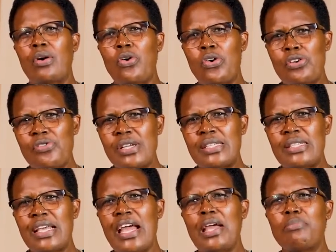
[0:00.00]

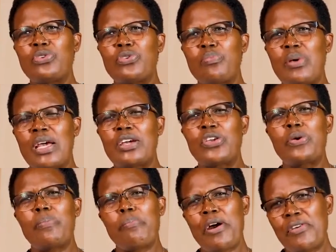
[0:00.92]
Always aim to make
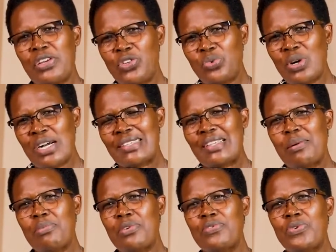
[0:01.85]
your marriage work.
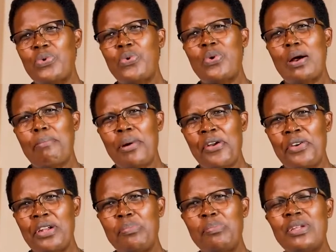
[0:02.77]
Some of you who are
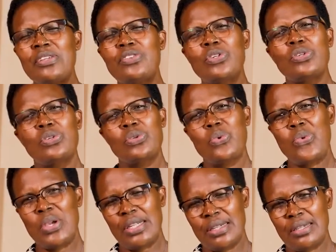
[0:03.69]
married, please don't
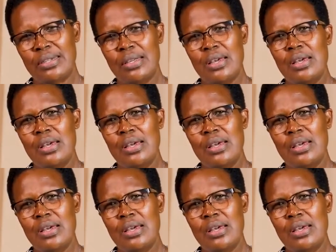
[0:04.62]
quit.